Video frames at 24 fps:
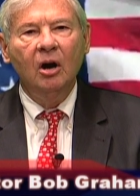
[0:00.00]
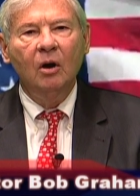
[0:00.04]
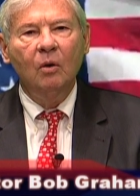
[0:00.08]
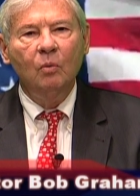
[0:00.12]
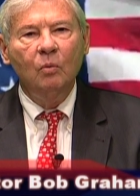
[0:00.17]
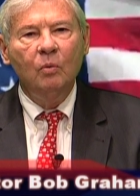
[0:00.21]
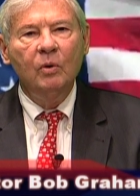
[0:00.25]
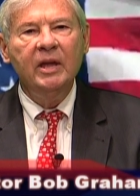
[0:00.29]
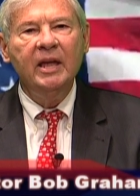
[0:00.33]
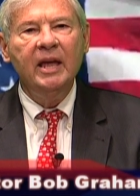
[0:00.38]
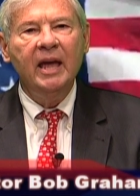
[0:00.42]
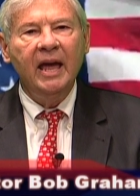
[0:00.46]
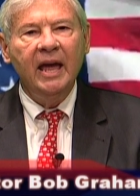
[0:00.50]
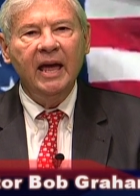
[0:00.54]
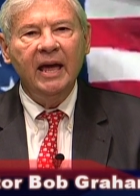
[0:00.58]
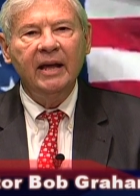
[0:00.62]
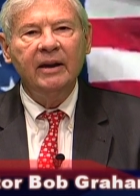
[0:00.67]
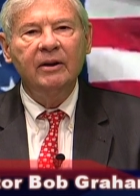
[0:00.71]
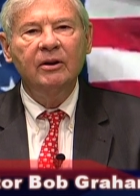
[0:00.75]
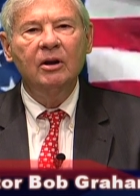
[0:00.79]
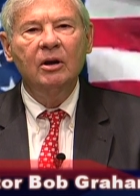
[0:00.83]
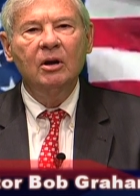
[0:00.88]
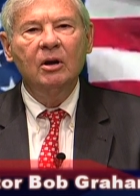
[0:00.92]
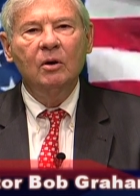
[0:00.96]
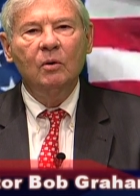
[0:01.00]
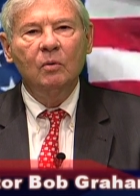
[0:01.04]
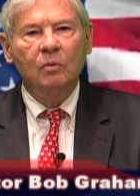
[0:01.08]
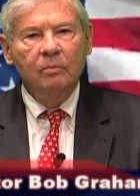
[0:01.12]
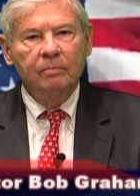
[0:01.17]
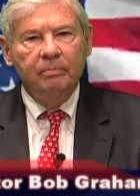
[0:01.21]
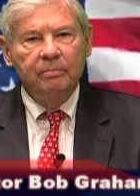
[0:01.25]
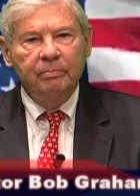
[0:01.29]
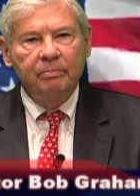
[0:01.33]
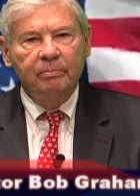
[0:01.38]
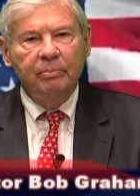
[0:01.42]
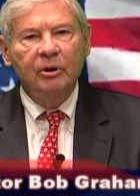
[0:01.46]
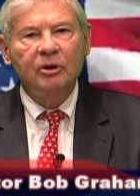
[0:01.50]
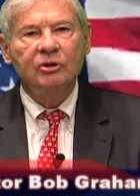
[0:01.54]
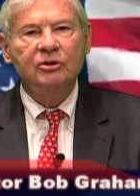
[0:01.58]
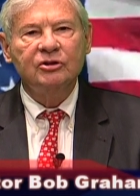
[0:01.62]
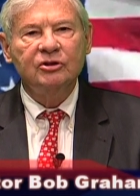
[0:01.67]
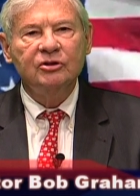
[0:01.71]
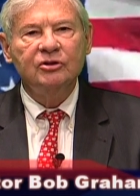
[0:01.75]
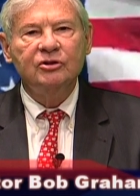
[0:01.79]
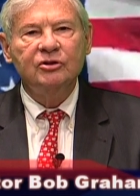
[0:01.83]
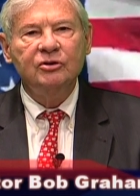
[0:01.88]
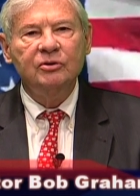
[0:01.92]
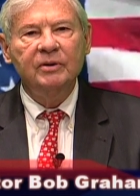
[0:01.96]
We had
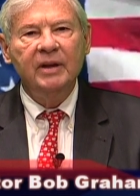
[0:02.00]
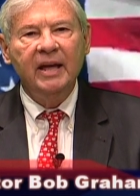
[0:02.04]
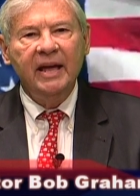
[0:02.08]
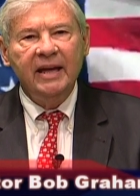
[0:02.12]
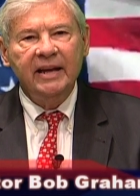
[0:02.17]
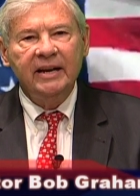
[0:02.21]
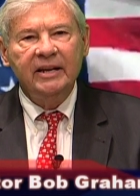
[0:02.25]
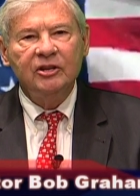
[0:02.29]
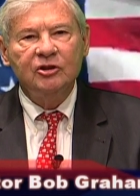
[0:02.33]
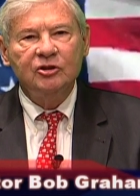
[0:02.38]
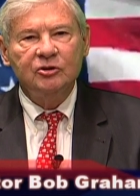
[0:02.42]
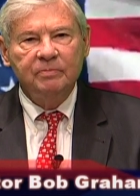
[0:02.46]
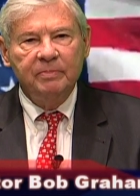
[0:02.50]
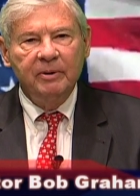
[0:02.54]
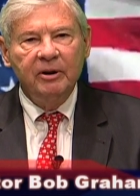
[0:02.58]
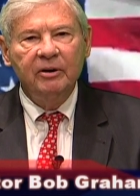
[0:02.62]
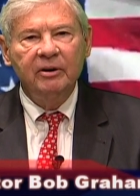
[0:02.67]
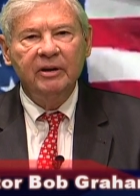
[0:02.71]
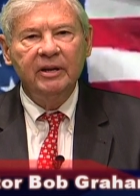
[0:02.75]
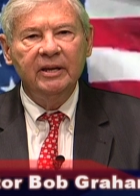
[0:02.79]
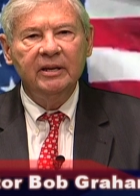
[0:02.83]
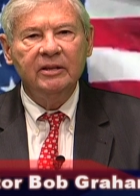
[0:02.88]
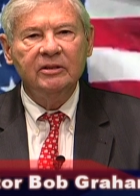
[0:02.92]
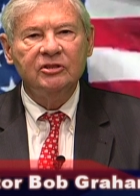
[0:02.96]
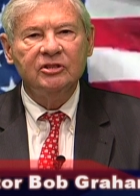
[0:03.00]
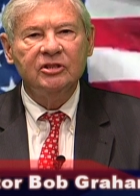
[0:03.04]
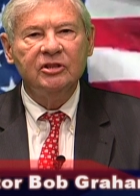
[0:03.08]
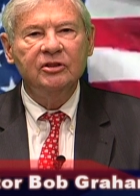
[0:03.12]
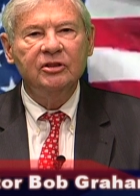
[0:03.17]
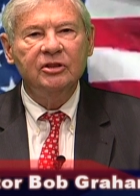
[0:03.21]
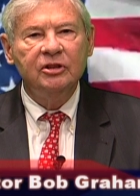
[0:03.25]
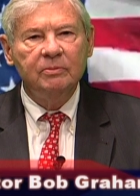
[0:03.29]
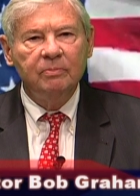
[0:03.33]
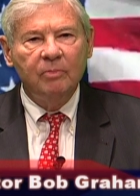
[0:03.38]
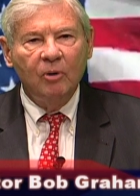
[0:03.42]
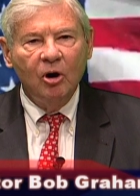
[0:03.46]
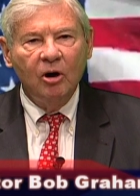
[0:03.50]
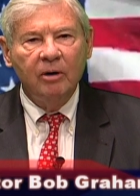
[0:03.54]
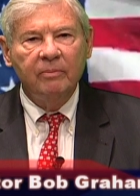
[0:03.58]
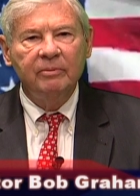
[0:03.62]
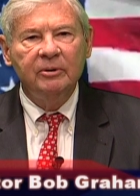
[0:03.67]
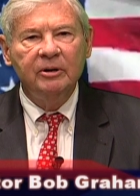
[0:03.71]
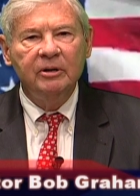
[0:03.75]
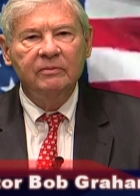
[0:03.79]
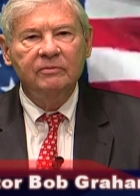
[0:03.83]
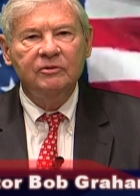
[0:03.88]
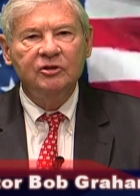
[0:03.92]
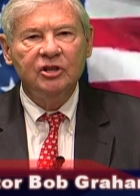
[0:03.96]
persons who'd had experience in the
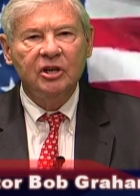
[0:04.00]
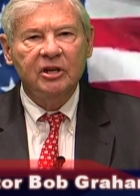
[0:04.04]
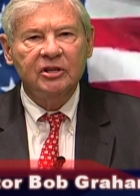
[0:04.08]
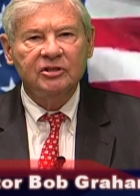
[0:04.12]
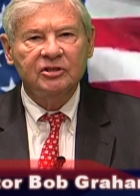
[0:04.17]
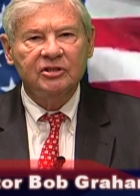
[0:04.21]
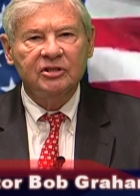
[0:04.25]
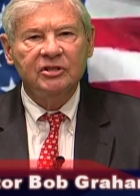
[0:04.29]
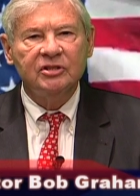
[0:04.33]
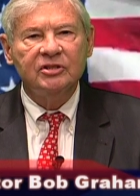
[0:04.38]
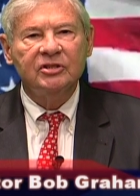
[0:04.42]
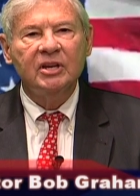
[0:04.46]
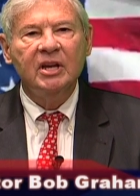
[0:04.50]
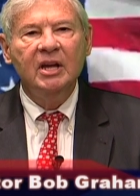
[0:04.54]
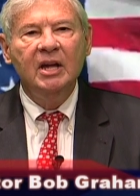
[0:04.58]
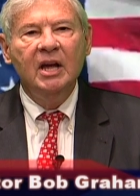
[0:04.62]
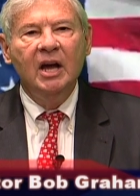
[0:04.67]
Department of Justice